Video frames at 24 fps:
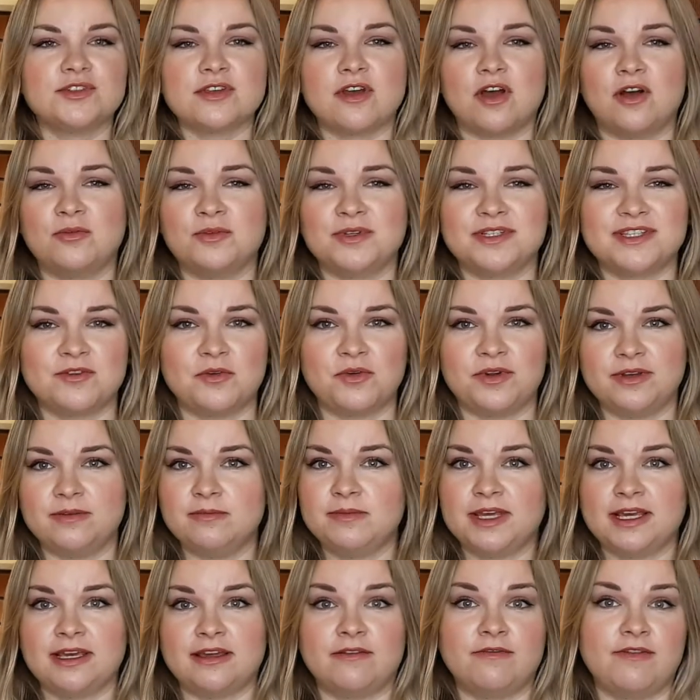always going to
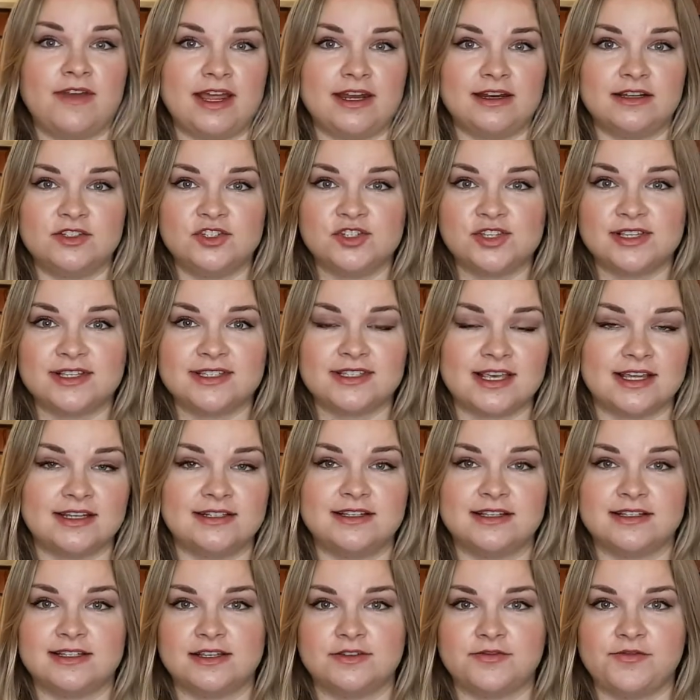be advantages and
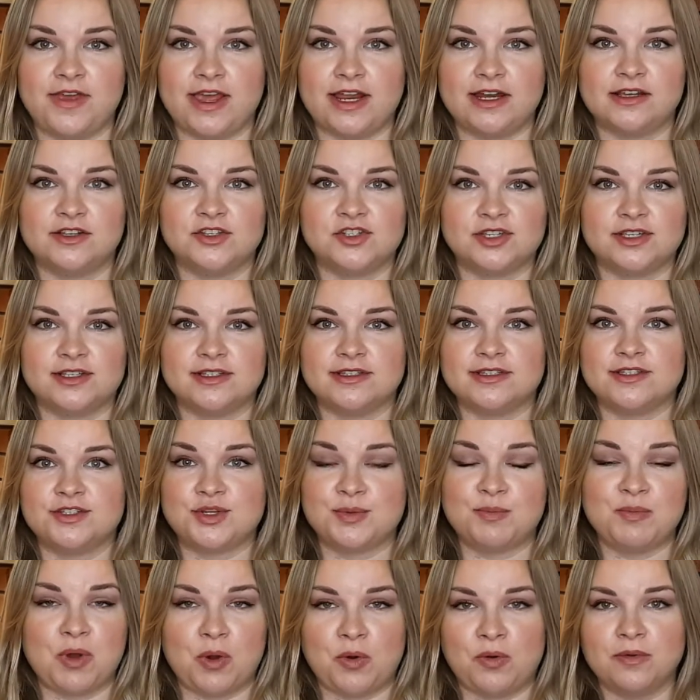disadvantages to
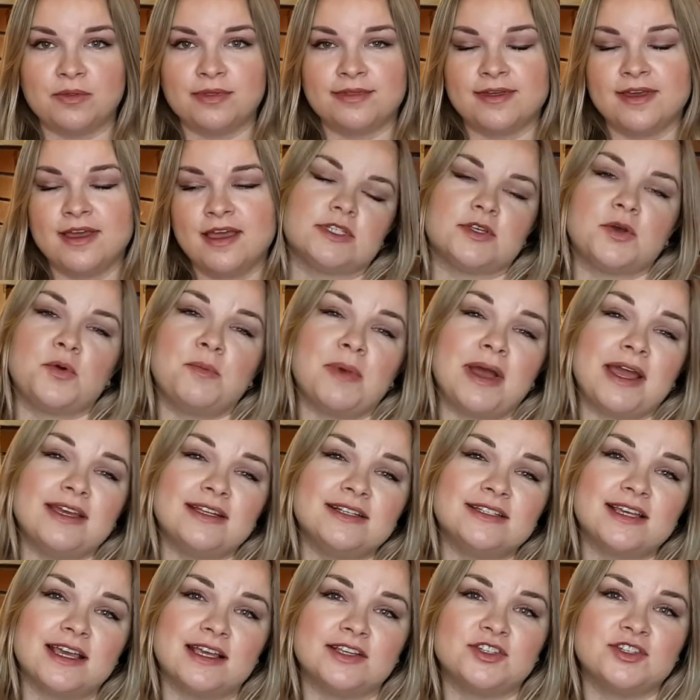both. So my
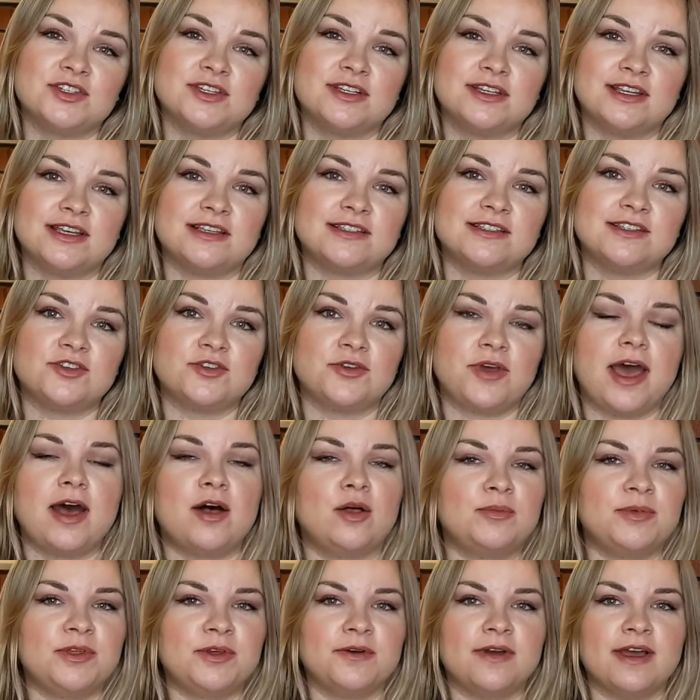intention is to
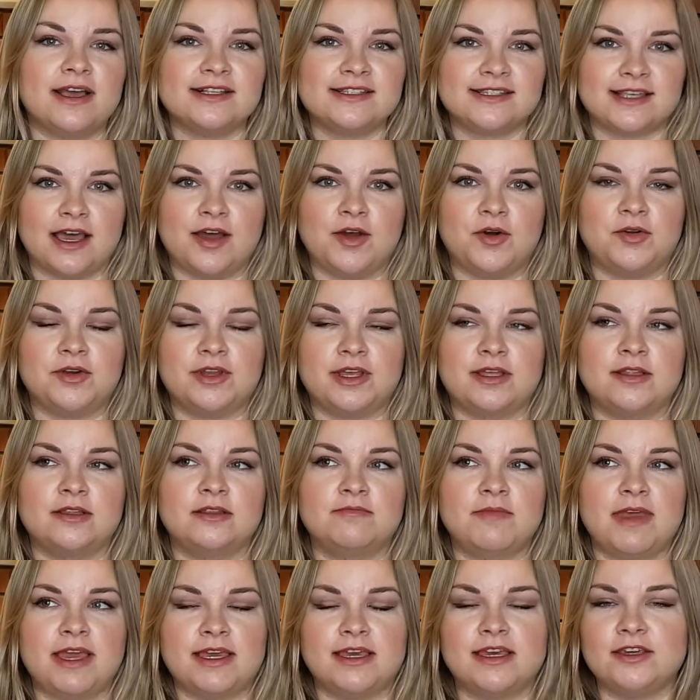help you guys out in
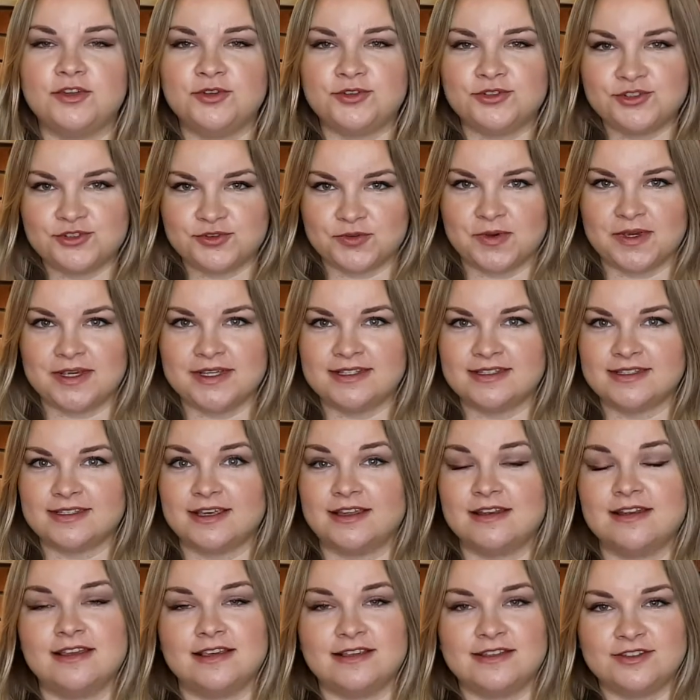making your choice
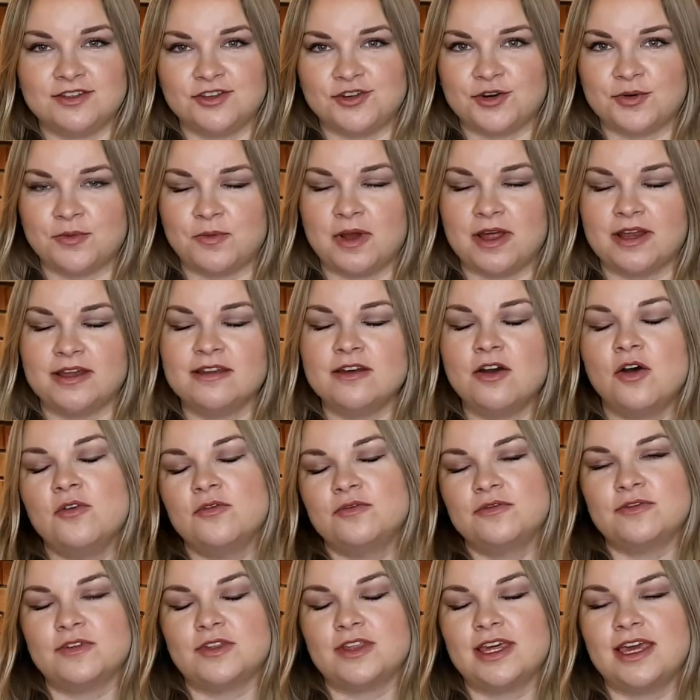an easier one,
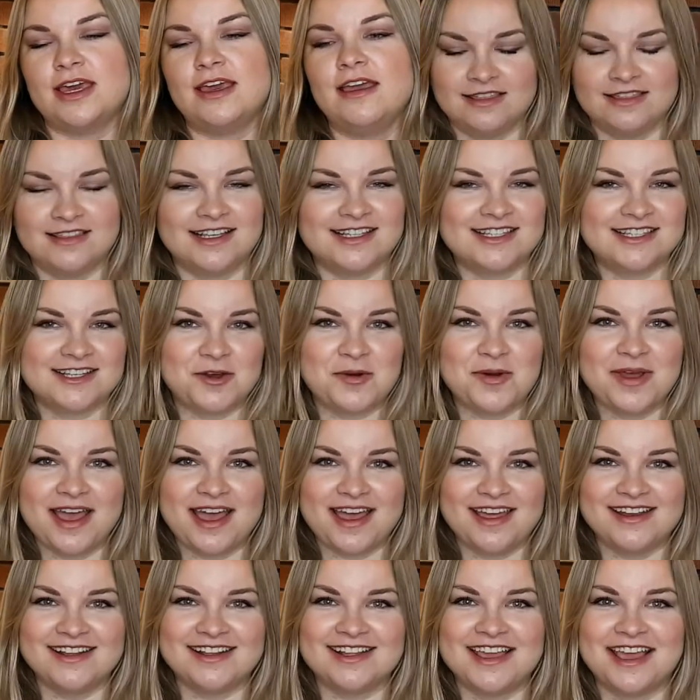hopefully. Let's go
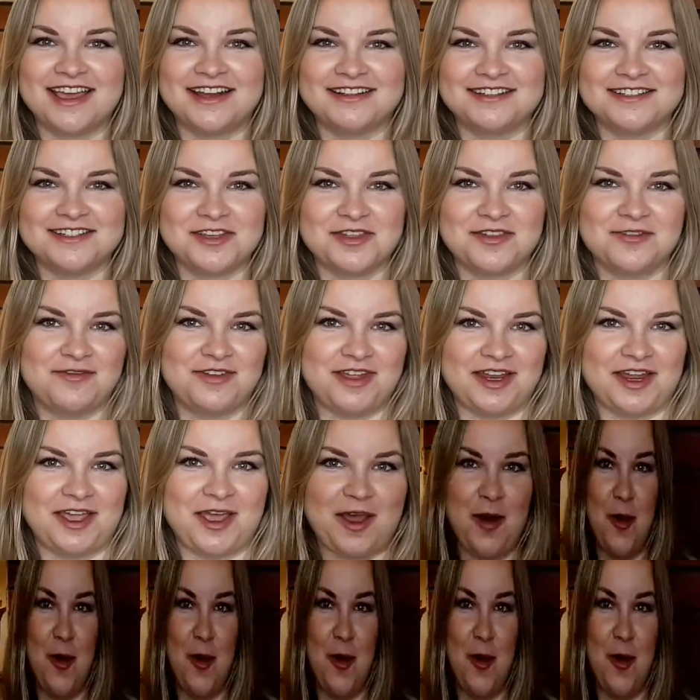ahead and get into the video.